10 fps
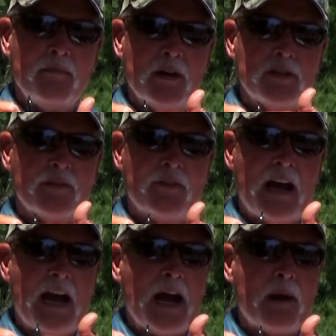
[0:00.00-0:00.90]
much of a
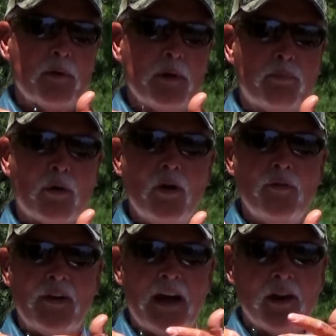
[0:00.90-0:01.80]
hybrid
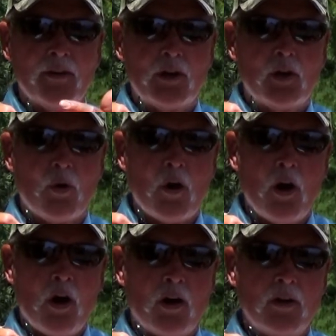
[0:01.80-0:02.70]
profile of a
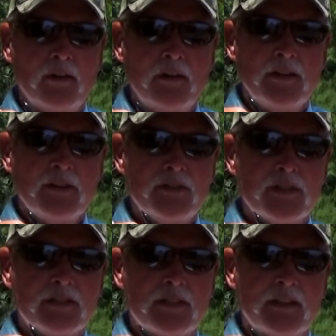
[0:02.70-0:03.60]
crawl.
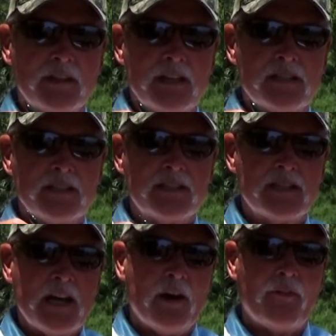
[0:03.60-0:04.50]
Just this
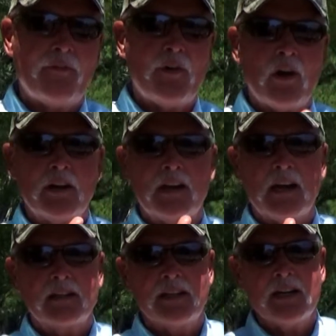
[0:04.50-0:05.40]
itself, falling
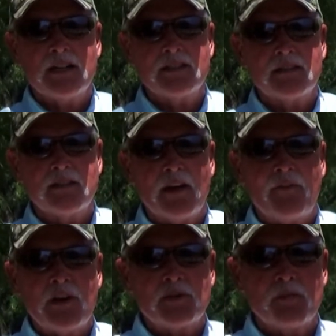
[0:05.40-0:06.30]
like this, a
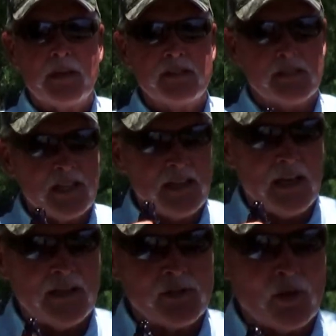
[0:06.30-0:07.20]
fish may see
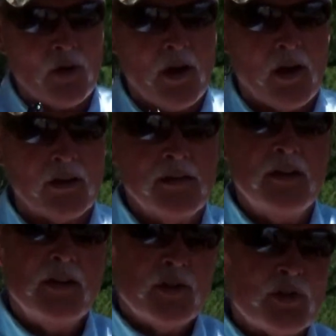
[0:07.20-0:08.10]
that as a crawl.
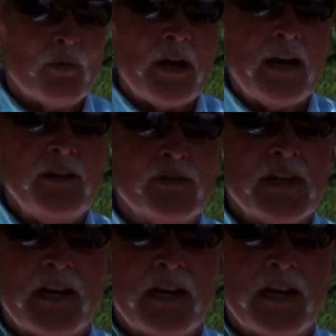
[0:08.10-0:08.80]
So would I use that